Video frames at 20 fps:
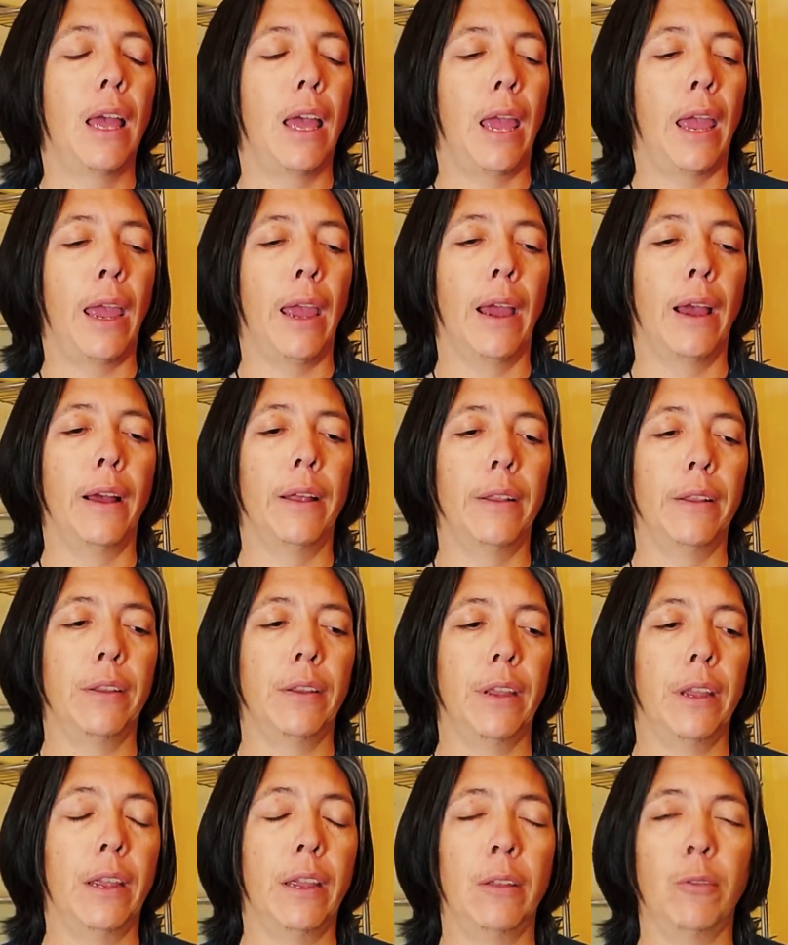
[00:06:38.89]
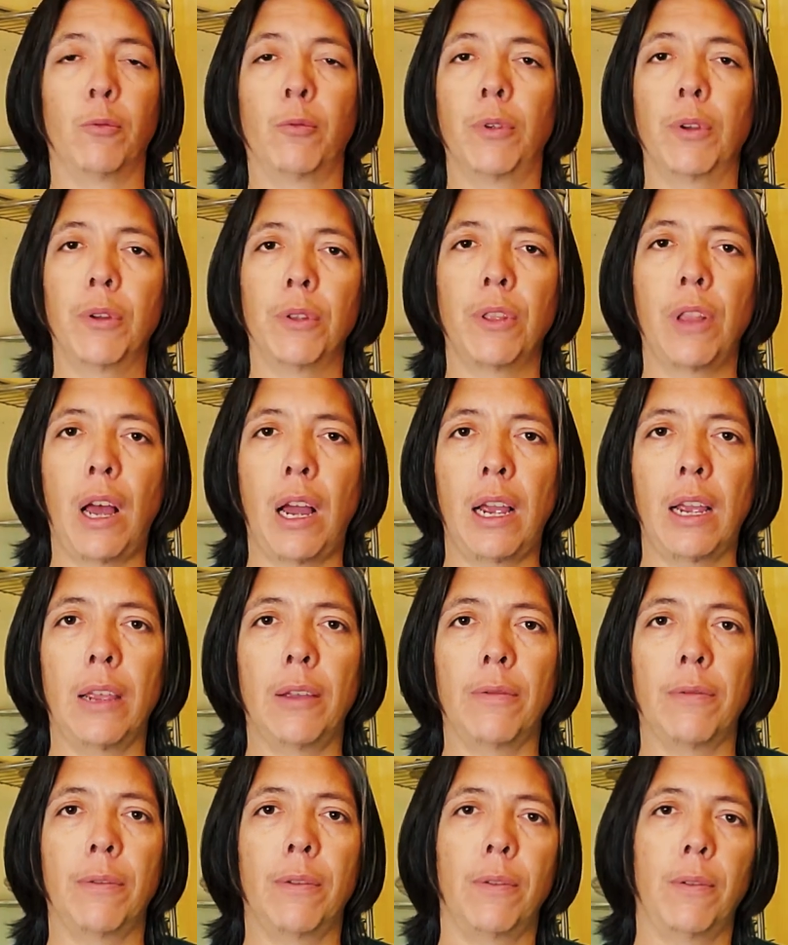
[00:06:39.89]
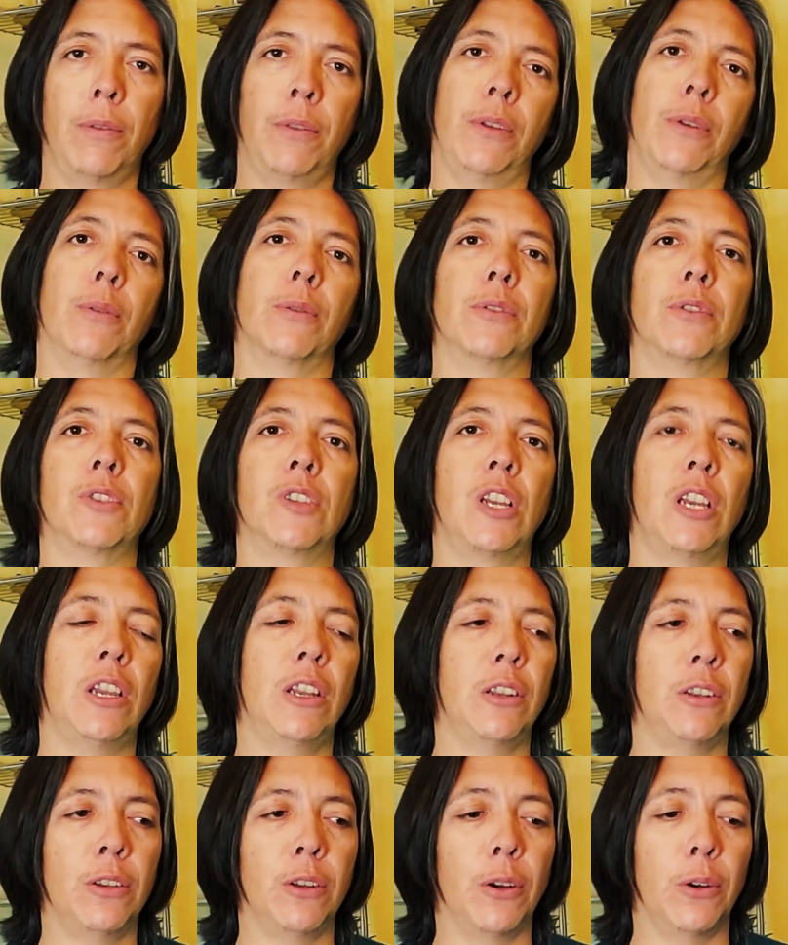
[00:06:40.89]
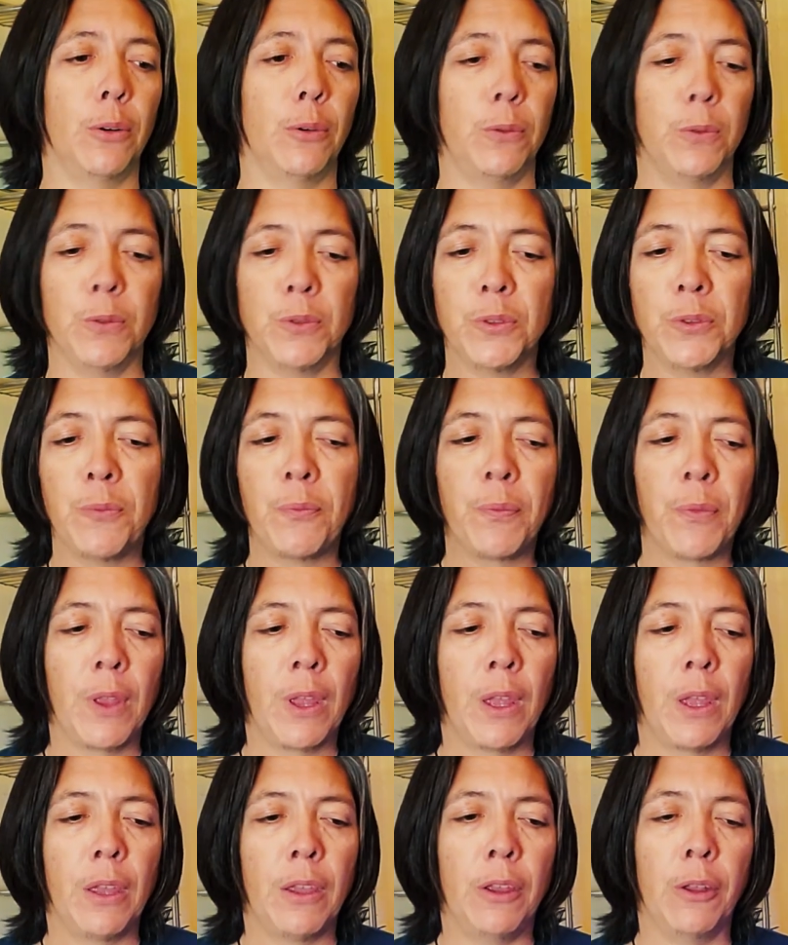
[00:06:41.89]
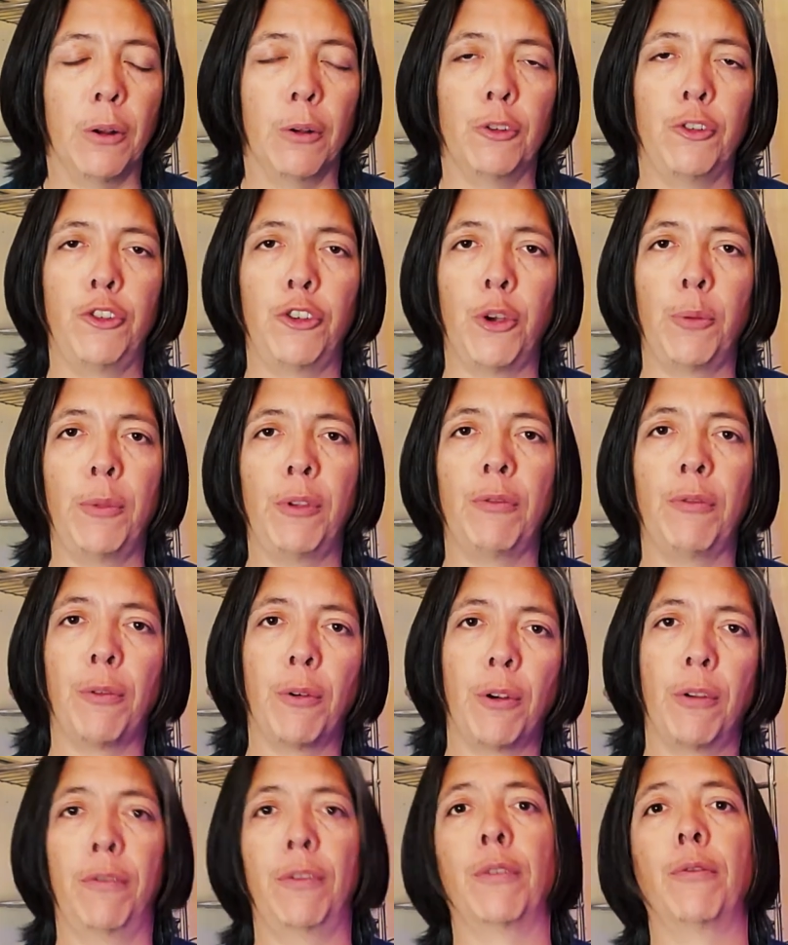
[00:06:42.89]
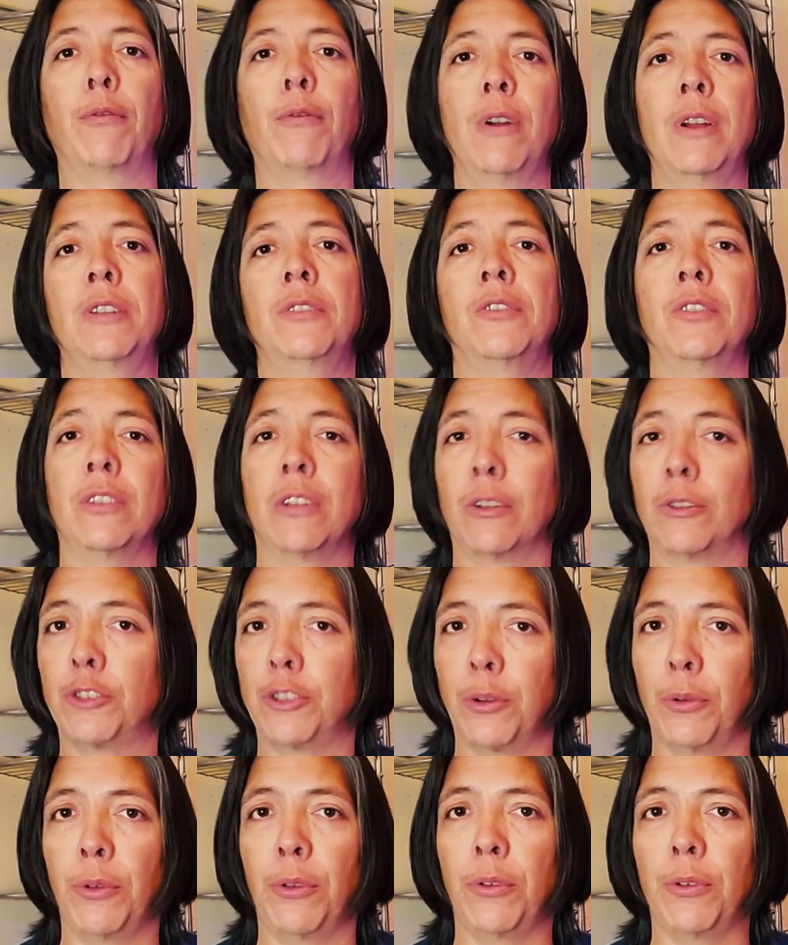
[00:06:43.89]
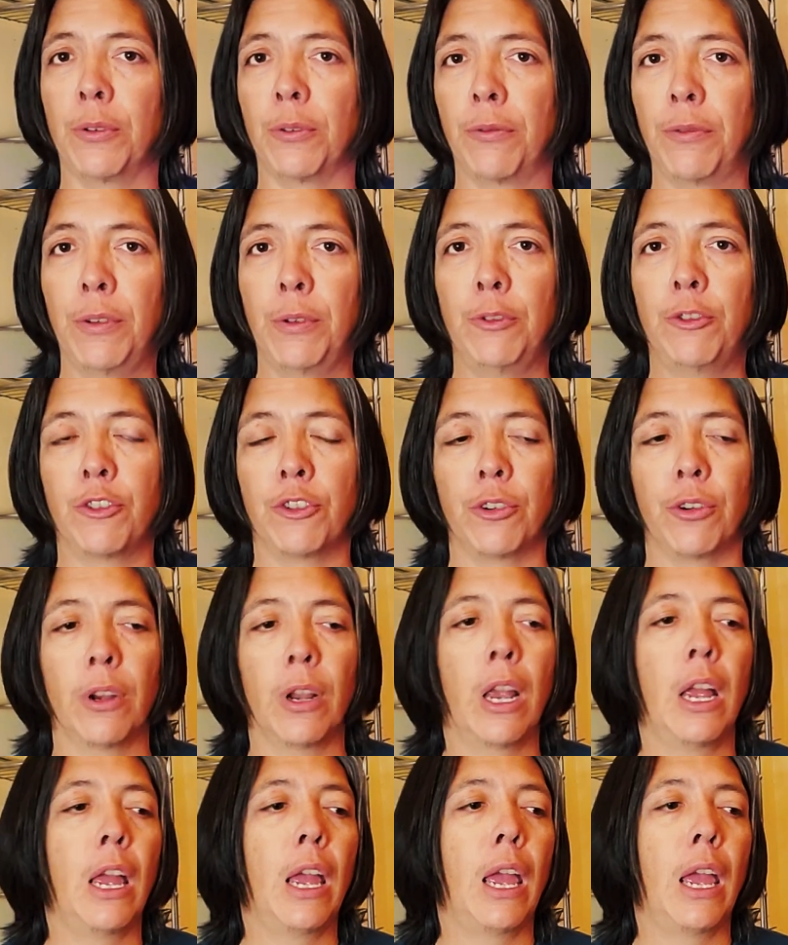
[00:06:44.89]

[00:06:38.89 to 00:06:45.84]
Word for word: And in real life, the old saying goes, you know, show me 4 of your friends and I'll show you your future.